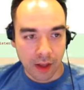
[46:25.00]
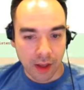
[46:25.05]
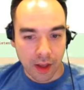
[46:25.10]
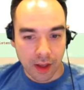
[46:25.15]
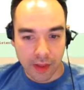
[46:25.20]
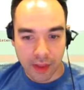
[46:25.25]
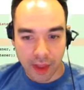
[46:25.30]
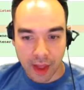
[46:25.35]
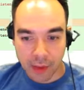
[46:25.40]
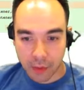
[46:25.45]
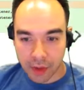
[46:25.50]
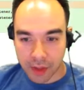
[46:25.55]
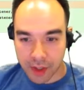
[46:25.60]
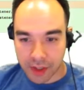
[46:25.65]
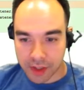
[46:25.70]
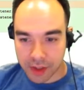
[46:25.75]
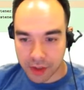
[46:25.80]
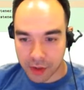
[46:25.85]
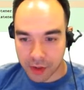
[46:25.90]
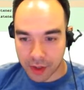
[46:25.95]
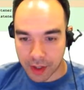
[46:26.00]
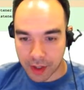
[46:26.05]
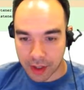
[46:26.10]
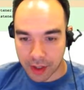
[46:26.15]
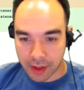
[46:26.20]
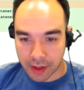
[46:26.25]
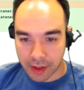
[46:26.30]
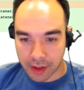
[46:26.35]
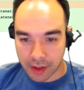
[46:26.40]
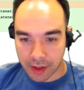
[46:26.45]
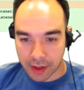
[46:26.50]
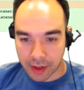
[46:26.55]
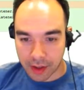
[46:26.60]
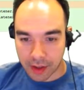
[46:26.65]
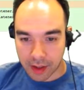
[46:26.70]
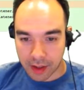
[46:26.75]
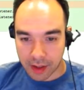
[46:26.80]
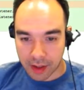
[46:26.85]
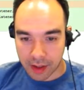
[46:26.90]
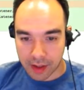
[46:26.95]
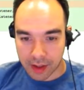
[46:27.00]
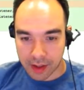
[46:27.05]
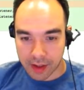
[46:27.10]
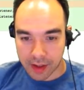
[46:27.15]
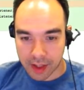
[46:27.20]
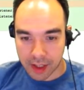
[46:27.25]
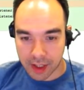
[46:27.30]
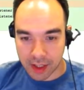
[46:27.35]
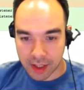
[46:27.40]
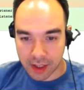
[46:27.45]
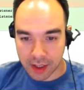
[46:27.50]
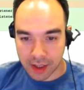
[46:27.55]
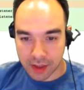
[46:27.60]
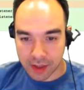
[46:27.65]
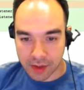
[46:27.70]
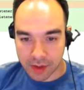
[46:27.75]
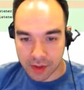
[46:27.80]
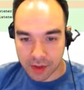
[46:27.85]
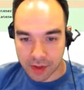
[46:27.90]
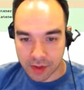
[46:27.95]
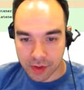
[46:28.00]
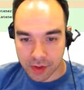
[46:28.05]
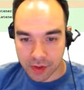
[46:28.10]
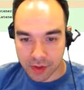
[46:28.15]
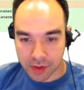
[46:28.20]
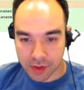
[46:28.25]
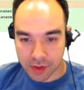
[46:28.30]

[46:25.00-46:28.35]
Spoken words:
And then what he's doing is he's